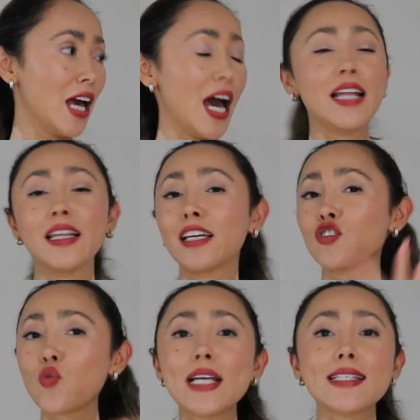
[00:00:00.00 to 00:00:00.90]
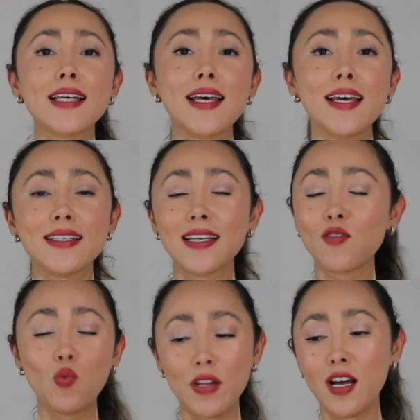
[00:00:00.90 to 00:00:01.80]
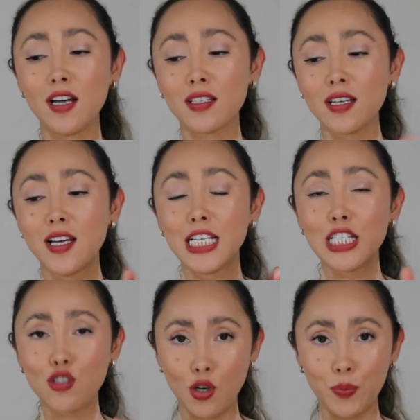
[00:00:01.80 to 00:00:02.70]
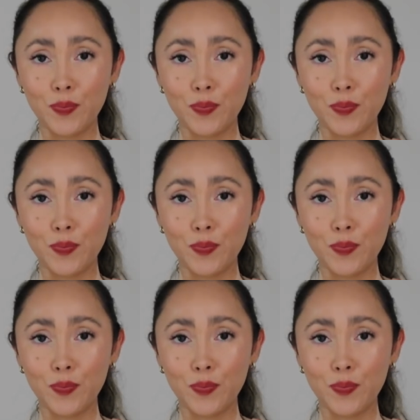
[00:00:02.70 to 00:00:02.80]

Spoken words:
and like dresses and whatnot. So